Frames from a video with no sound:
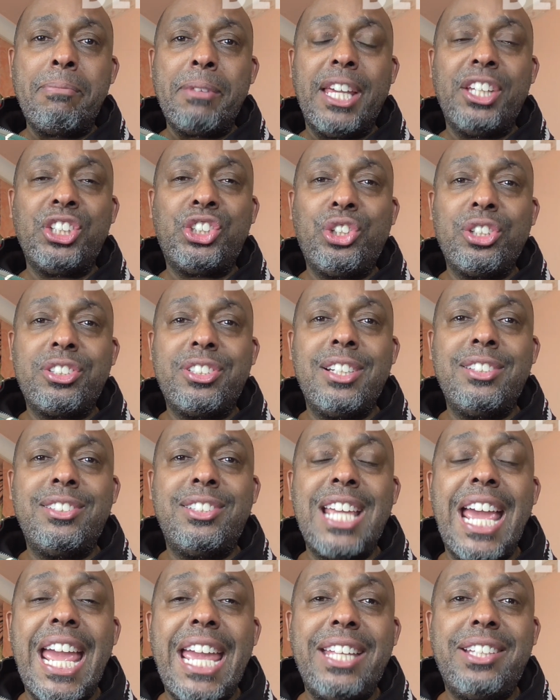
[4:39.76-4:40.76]
it's just a
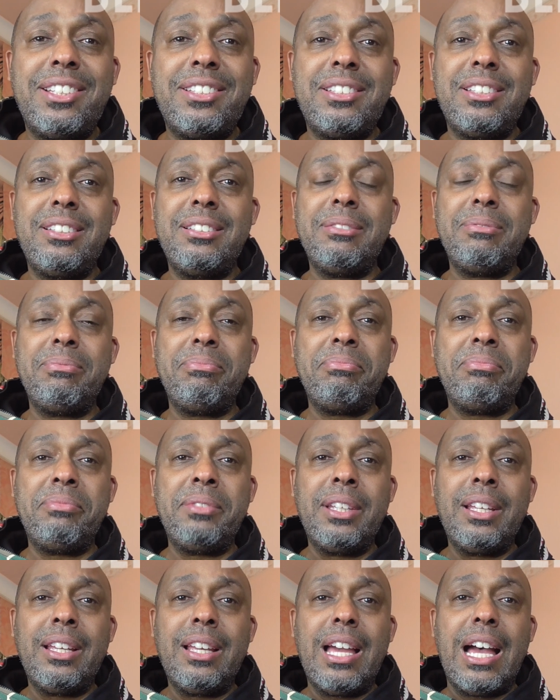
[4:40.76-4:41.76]
date.
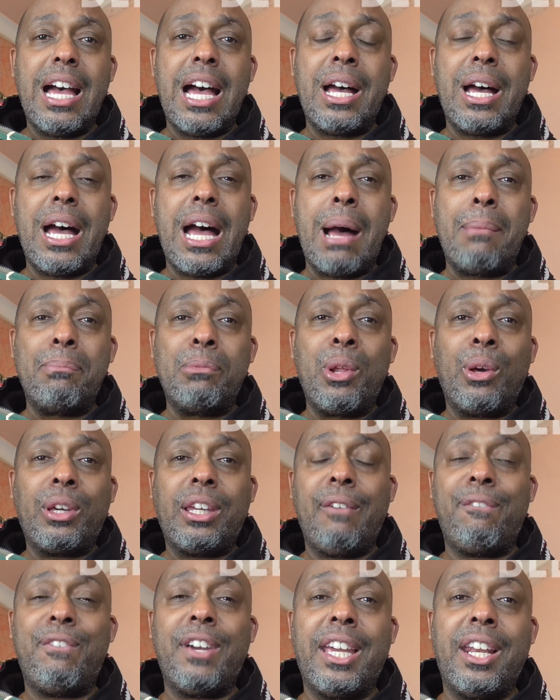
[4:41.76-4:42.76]
I'm
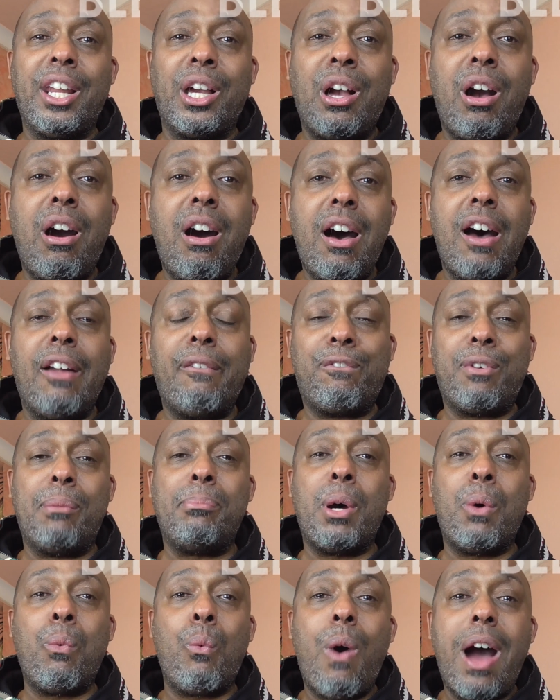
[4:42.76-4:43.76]
lucky if I get a card
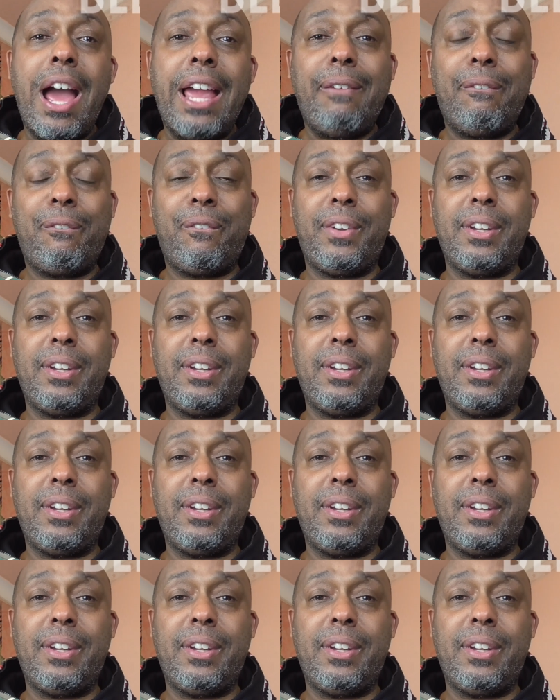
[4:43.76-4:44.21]
from my wife.